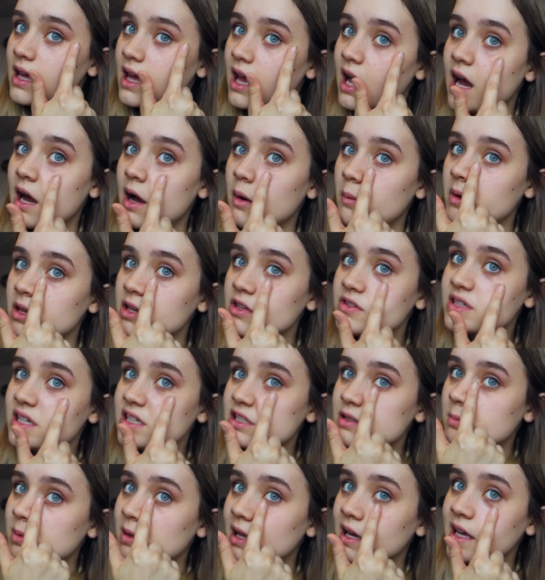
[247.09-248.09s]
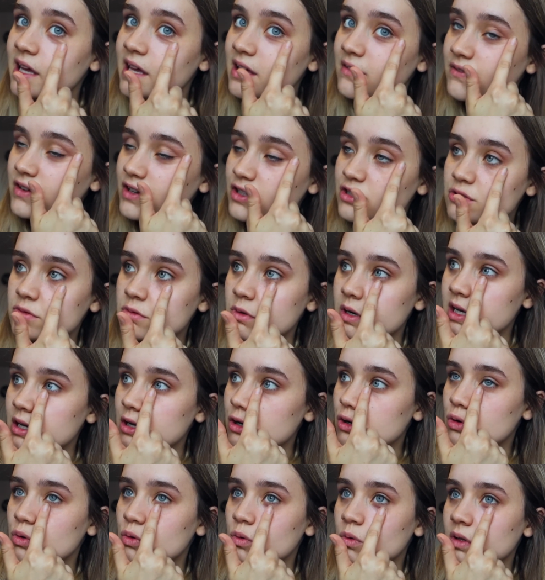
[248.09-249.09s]
And when you start to apply it, it feels quite
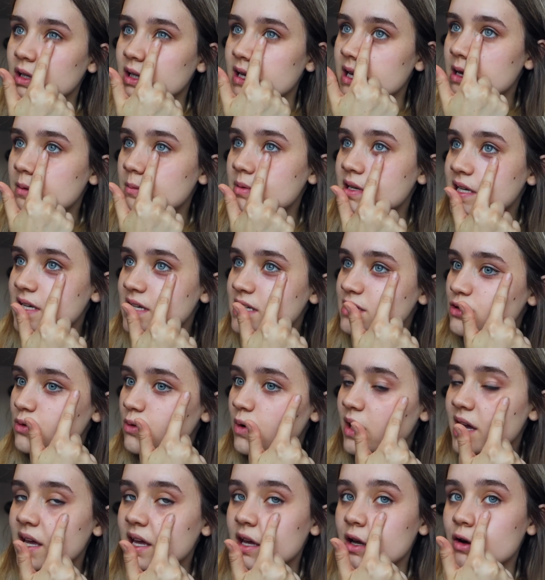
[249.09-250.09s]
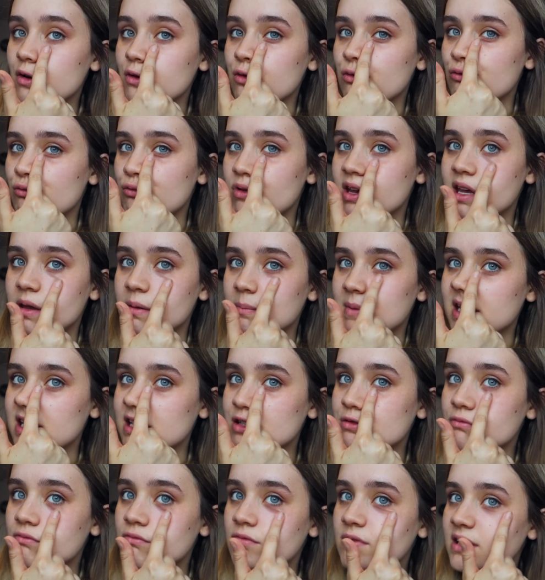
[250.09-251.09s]
cooling, but it is quite creamy and
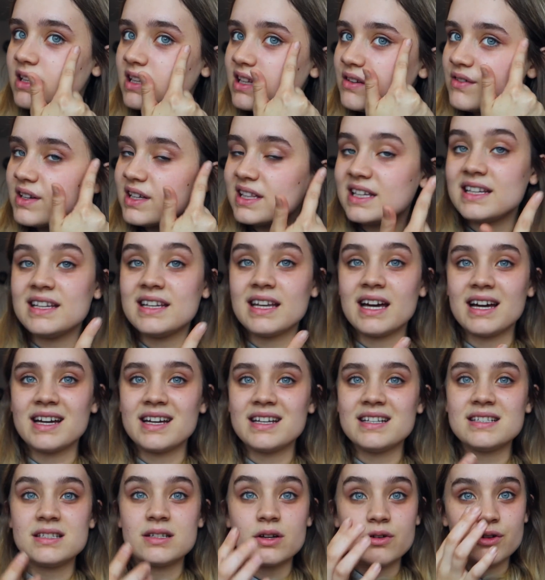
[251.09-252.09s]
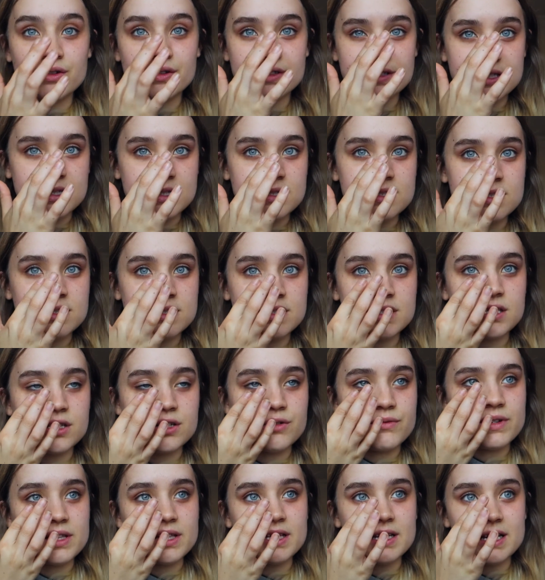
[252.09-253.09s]
it's really, really nice consistency and a
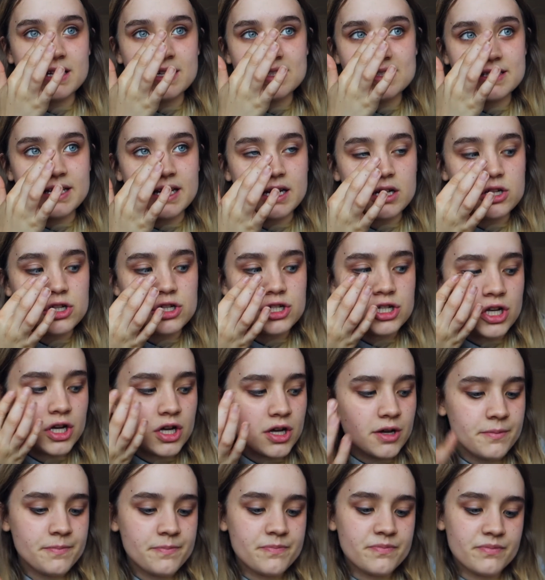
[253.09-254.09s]
really nice texture.